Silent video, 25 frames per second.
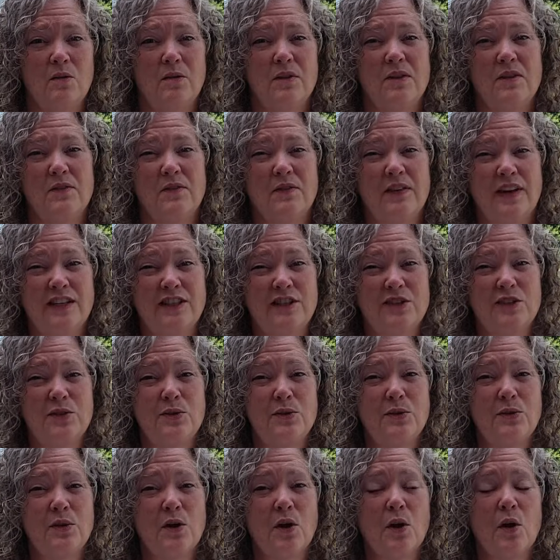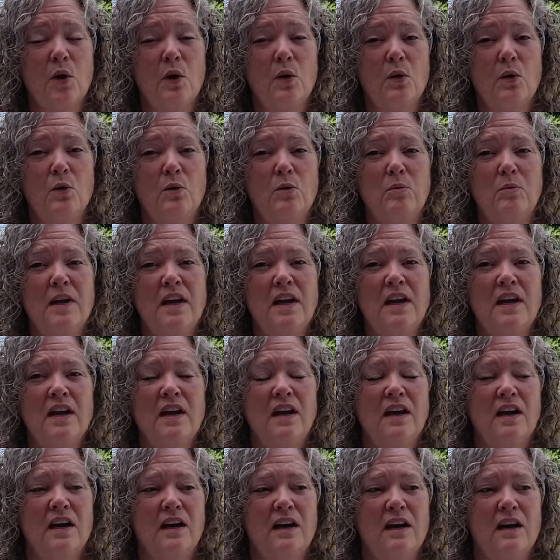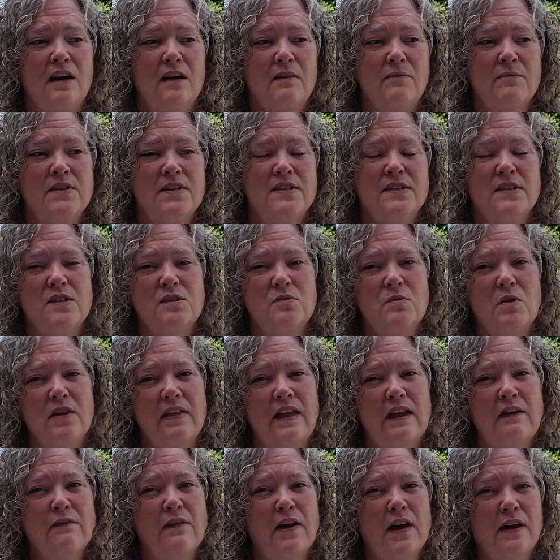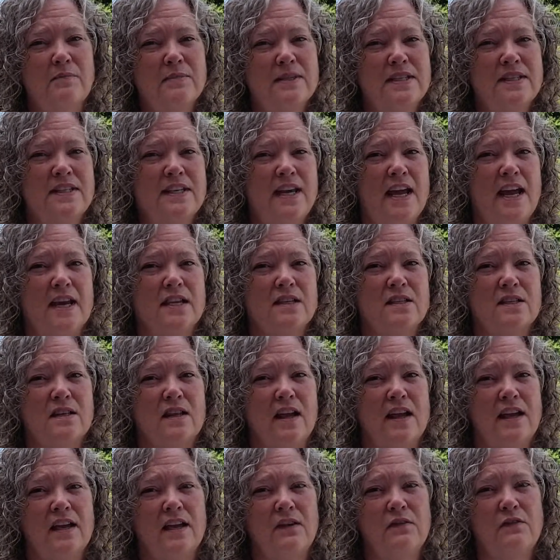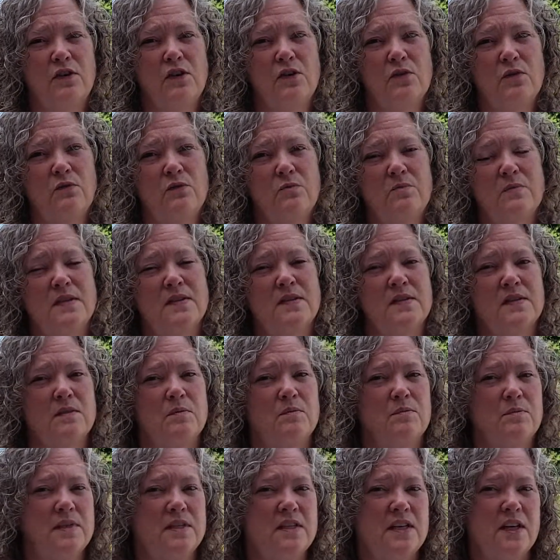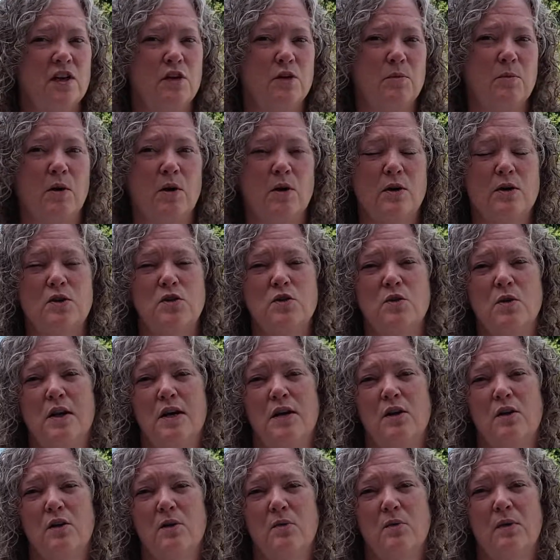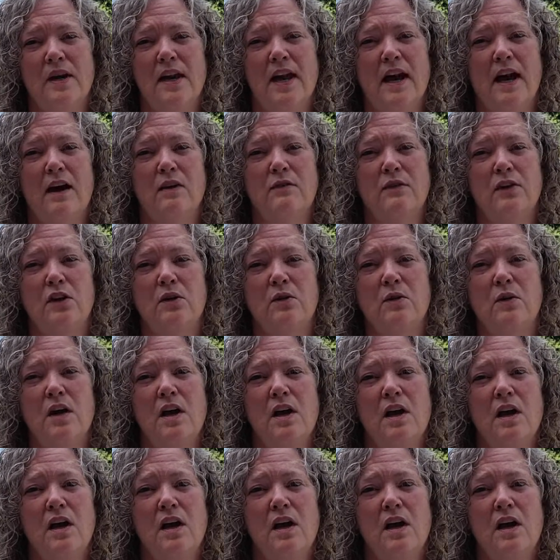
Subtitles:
with a fine-tooth comb. This is where they find mistakes, like if you've missed a particular part of trail or what have you,